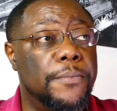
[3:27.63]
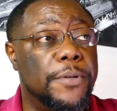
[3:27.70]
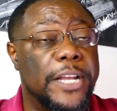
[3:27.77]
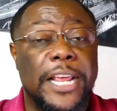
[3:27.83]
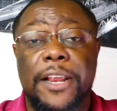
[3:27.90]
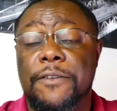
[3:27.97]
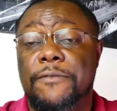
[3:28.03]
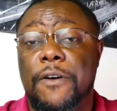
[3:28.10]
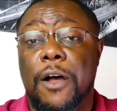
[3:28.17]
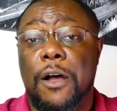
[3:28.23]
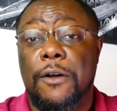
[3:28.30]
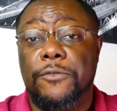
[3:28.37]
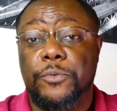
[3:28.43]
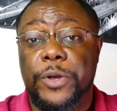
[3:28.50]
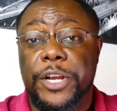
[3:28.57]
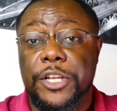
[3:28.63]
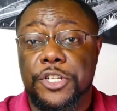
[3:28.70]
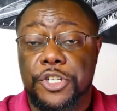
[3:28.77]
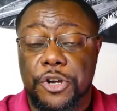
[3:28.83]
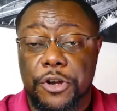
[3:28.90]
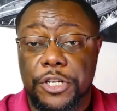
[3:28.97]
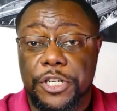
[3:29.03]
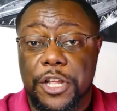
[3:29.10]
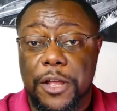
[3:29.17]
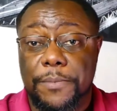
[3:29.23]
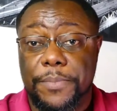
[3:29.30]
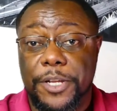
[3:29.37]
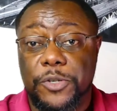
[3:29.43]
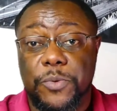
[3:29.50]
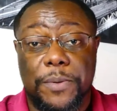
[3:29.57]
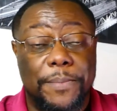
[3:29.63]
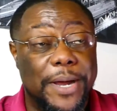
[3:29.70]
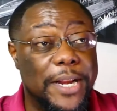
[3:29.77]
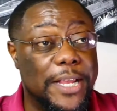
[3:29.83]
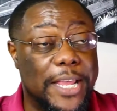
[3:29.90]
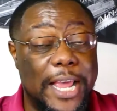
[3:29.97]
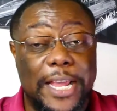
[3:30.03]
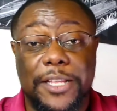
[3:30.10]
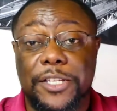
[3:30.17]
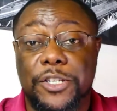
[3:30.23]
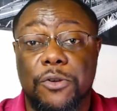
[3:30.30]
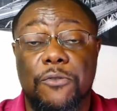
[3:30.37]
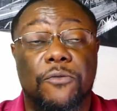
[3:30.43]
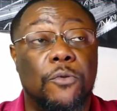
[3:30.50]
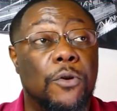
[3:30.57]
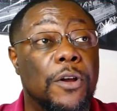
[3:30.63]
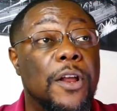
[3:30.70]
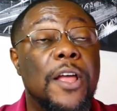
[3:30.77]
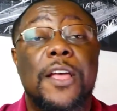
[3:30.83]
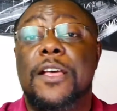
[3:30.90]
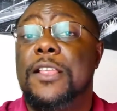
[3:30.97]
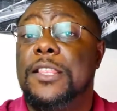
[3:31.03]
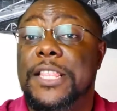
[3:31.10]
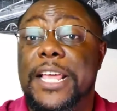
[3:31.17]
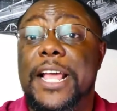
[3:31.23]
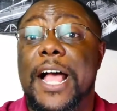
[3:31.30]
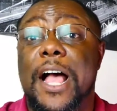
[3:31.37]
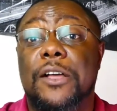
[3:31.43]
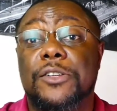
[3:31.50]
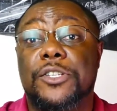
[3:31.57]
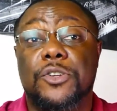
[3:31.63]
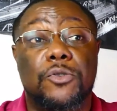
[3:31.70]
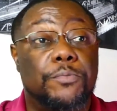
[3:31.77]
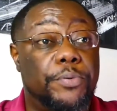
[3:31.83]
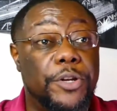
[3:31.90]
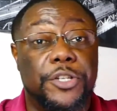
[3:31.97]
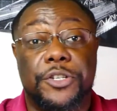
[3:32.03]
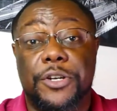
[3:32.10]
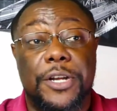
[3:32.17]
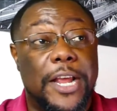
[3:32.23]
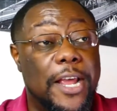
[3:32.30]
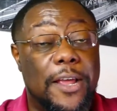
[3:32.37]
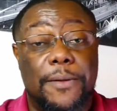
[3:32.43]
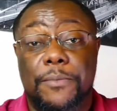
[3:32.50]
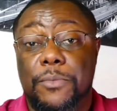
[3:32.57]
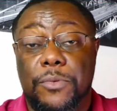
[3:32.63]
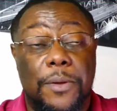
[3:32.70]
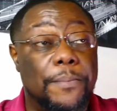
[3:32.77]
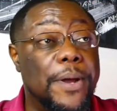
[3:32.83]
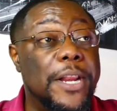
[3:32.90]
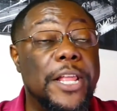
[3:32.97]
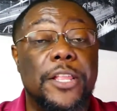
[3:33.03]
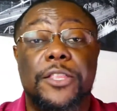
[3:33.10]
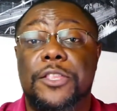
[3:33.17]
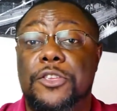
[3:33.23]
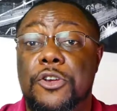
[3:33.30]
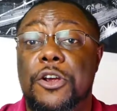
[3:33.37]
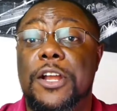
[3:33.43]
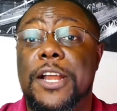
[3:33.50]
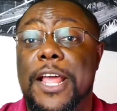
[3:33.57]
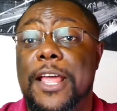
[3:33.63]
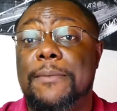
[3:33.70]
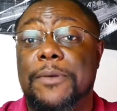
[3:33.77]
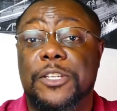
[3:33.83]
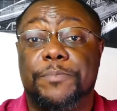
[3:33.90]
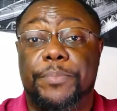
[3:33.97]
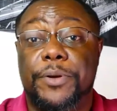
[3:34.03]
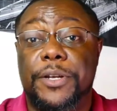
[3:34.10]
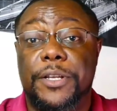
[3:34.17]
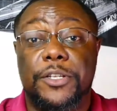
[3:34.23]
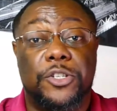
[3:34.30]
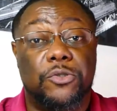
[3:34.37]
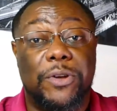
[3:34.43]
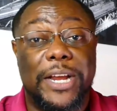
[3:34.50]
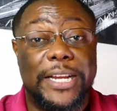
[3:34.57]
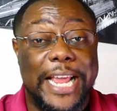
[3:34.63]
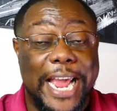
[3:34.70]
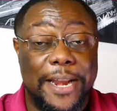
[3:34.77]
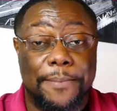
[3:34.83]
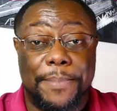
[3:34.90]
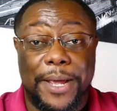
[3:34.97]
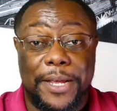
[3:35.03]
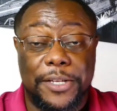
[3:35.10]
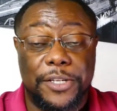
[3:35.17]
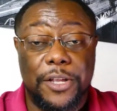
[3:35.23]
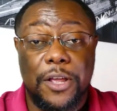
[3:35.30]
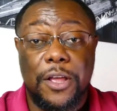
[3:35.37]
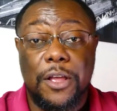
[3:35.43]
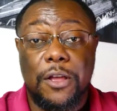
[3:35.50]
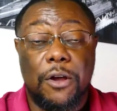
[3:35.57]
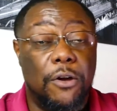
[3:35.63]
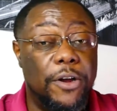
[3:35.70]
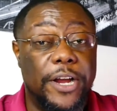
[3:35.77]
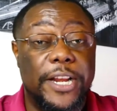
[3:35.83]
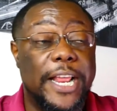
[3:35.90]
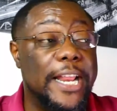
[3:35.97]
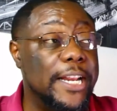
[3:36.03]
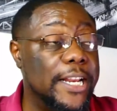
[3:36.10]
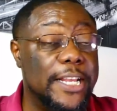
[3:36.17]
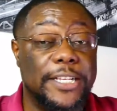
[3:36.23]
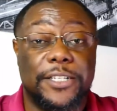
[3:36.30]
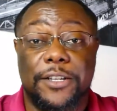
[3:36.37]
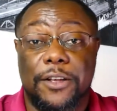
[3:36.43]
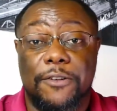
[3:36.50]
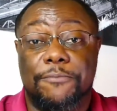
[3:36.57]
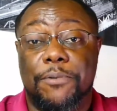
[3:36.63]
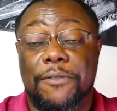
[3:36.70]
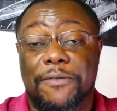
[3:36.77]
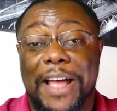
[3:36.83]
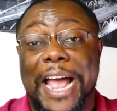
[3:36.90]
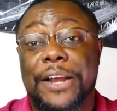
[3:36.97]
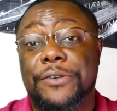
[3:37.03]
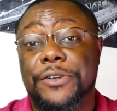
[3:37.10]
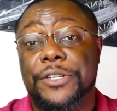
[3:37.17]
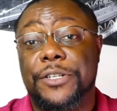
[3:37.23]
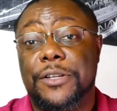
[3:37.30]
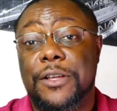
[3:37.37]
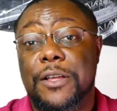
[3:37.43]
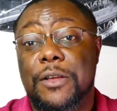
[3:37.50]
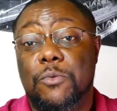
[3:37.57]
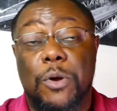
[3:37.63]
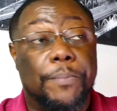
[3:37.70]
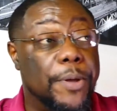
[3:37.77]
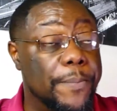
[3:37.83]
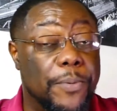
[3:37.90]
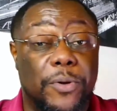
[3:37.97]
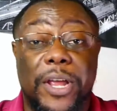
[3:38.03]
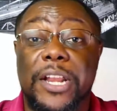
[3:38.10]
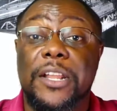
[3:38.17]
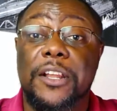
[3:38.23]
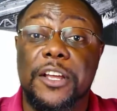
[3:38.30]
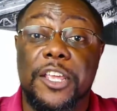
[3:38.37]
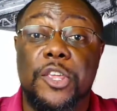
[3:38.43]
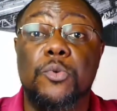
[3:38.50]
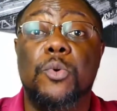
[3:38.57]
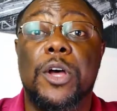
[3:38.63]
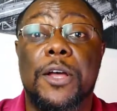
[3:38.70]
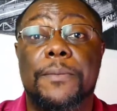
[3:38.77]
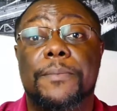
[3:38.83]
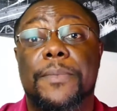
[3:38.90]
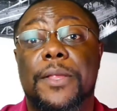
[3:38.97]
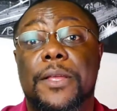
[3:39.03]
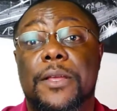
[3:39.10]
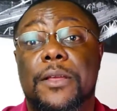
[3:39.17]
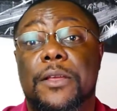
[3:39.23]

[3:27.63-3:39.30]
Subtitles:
get involved with insurance companies, with Medicaid and so forth, they also put your name, the minute your name is put into a database or in a list of providers where people can look you up,